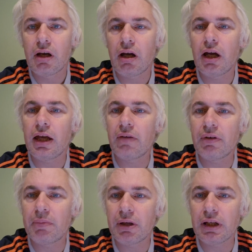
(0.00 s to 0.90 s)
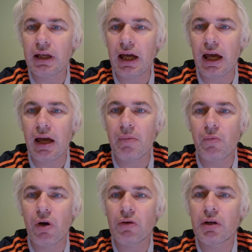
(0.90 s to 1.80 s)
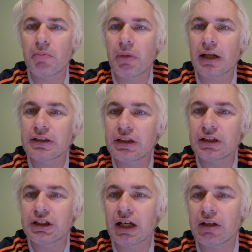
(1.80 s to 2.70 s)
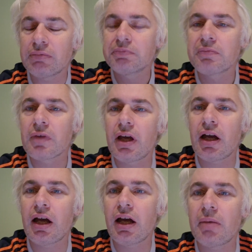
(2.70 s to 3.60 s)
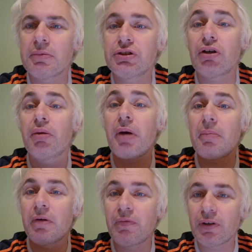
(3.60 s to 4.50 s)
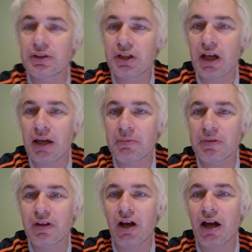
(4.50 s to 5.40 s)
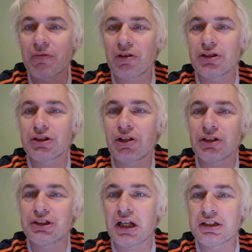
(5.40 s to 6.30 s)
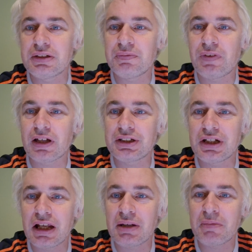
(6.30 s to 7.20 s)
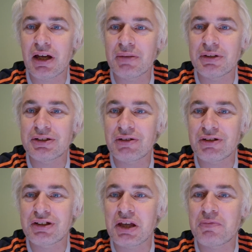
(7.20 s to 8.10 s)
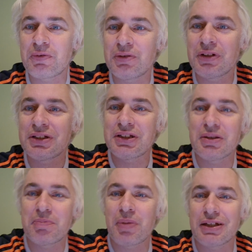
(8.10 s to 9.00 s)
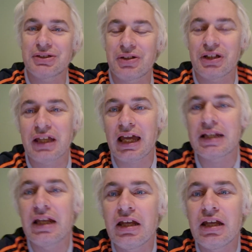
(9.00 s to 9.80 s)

Hi everybody and welcome back to the channel. Sorry about my voice. I've got a slight chest infection at the moment, so I'm gonna get through this the best I can.